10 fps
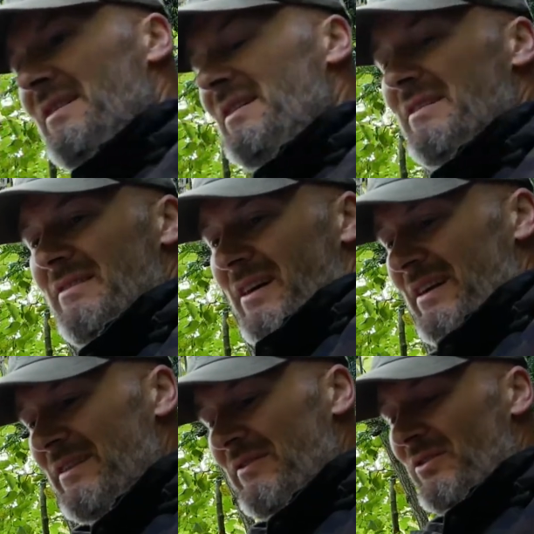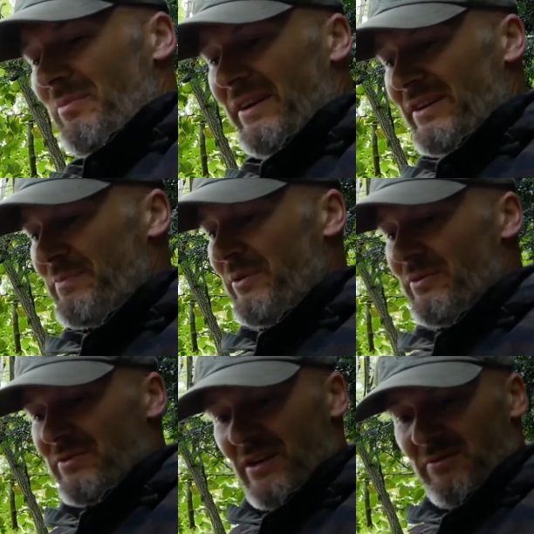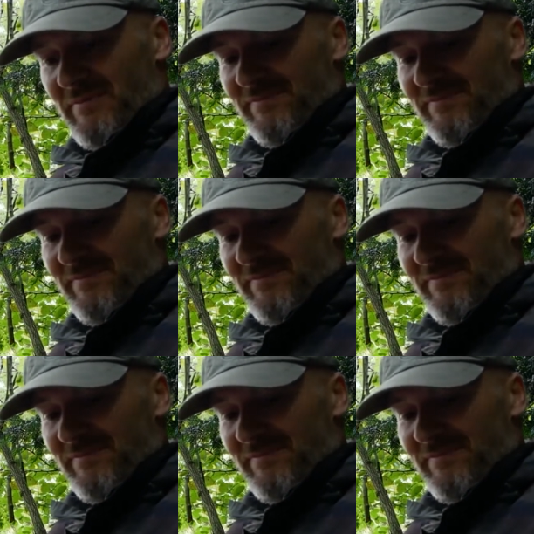I ain't even got a bloody spoon, so